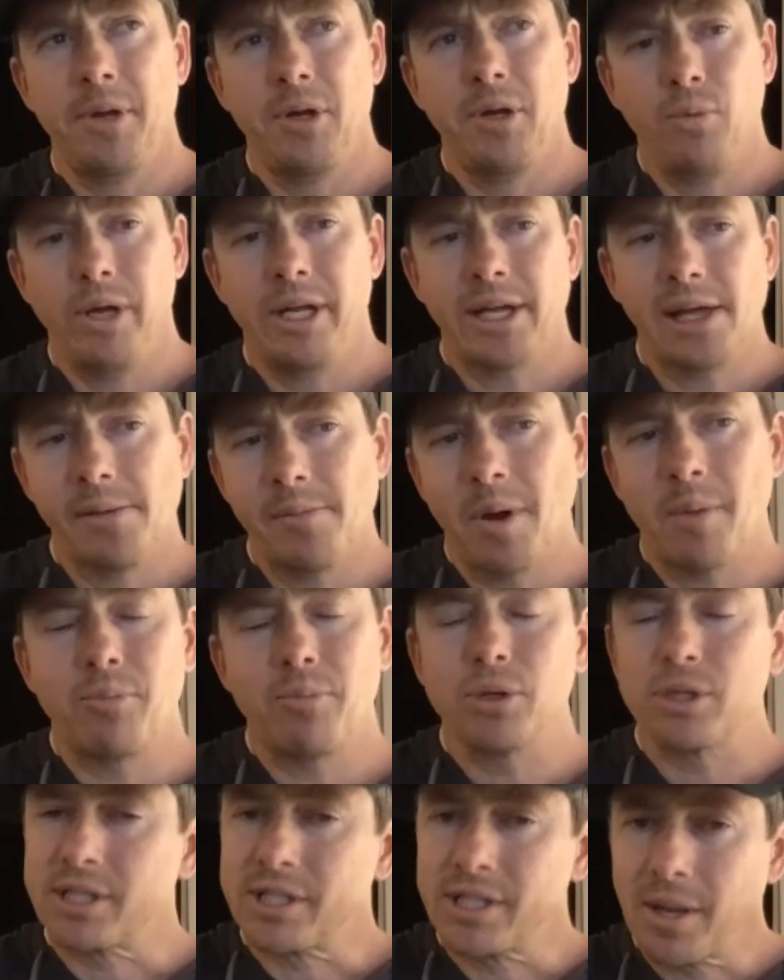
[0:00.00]
we came up
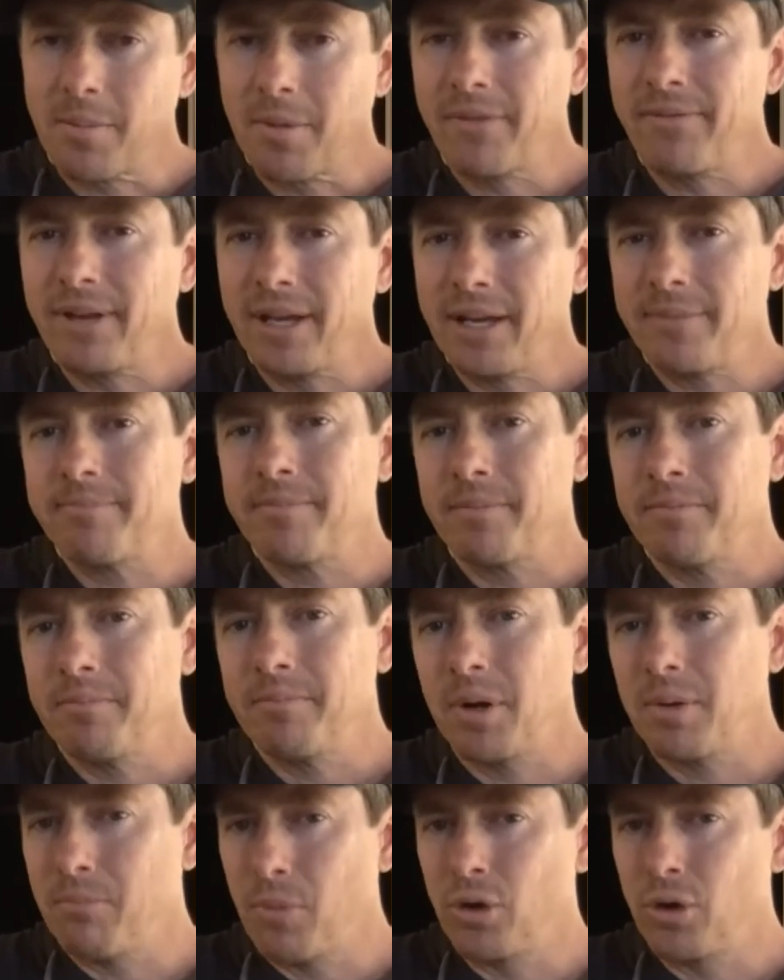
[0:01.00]
with some of it,
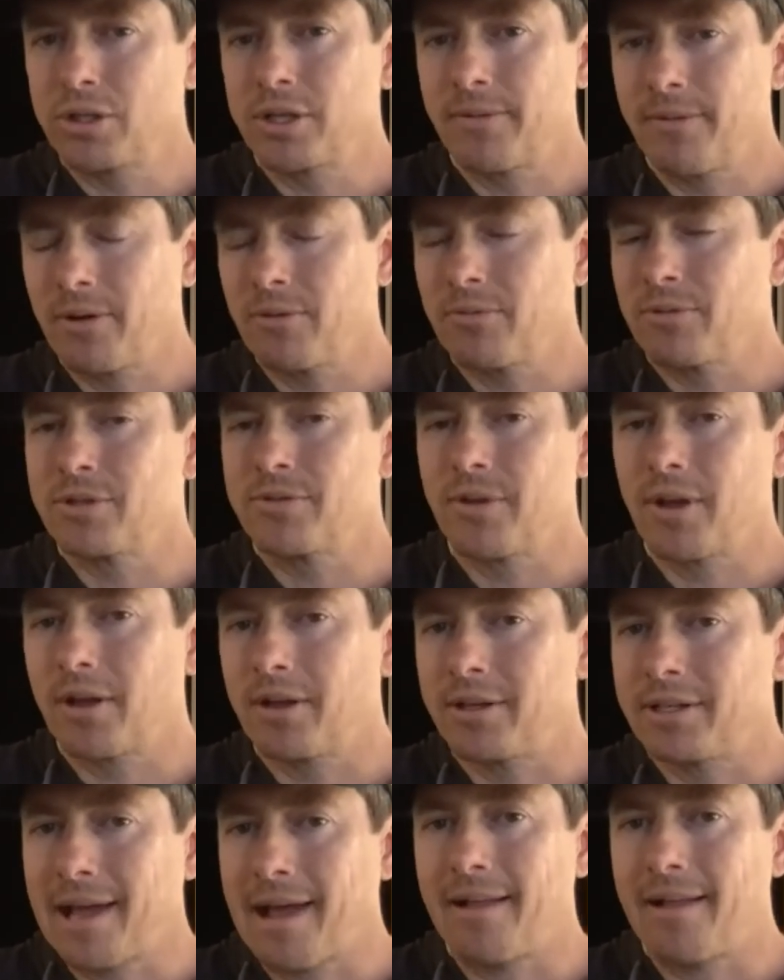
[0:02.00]
but most of it was
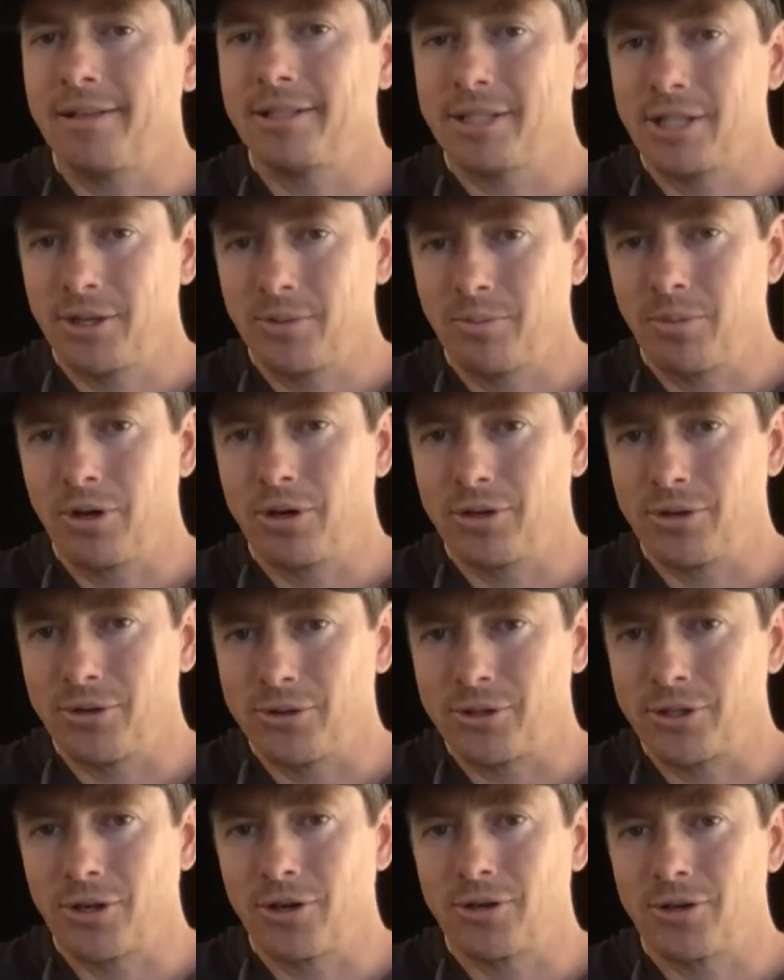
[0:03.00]
talented
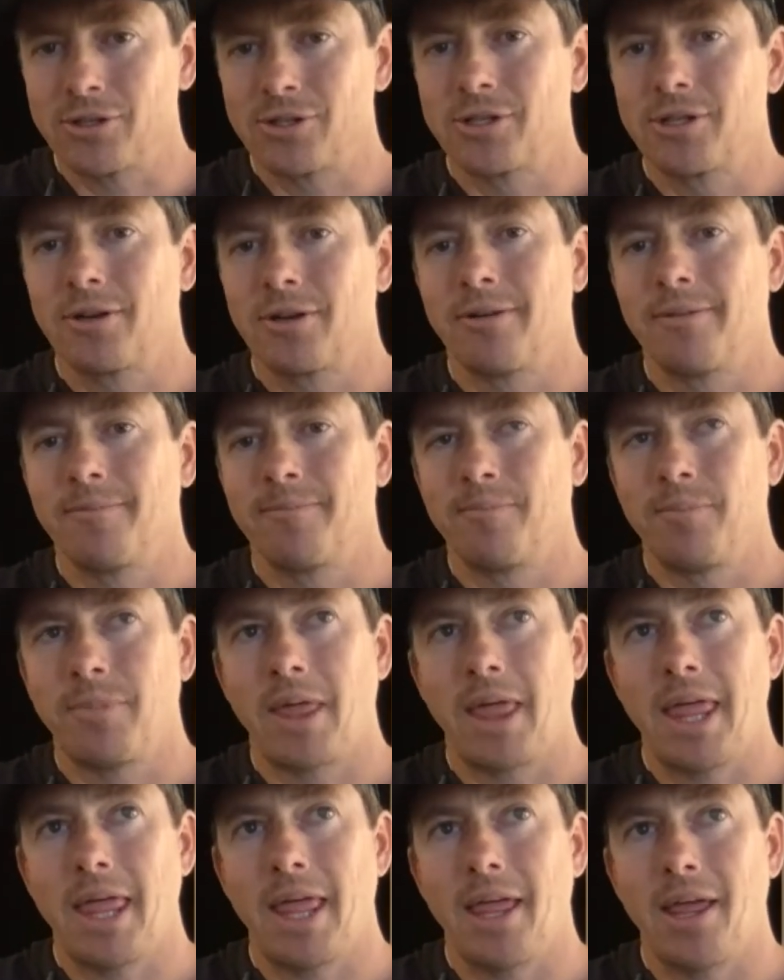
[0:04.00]
producers
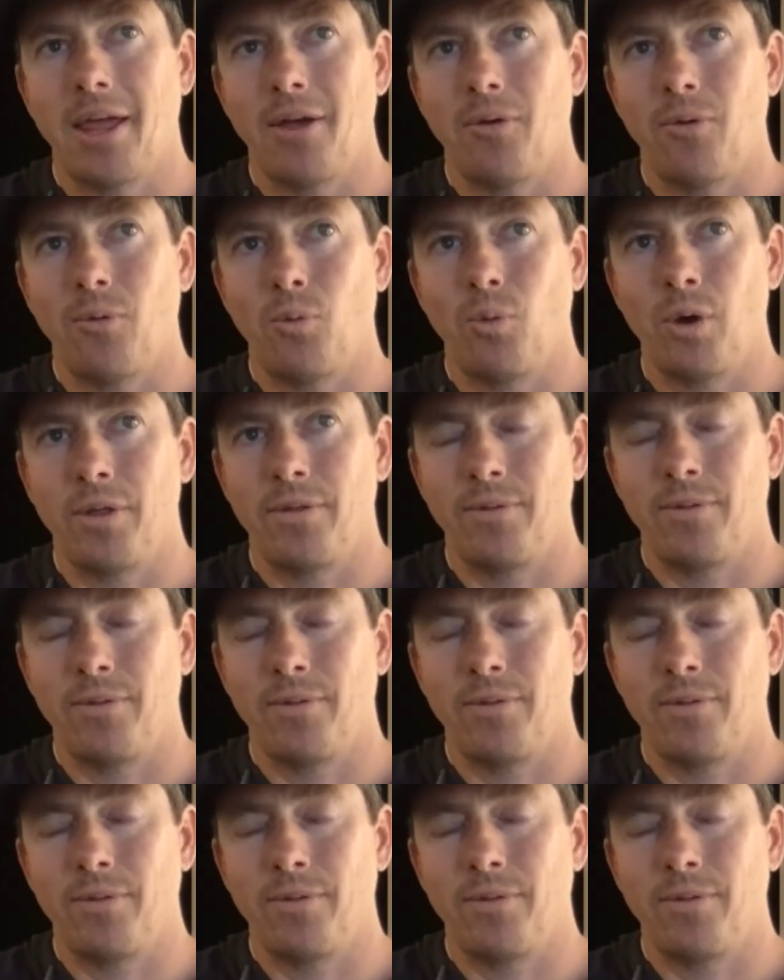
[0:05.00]
with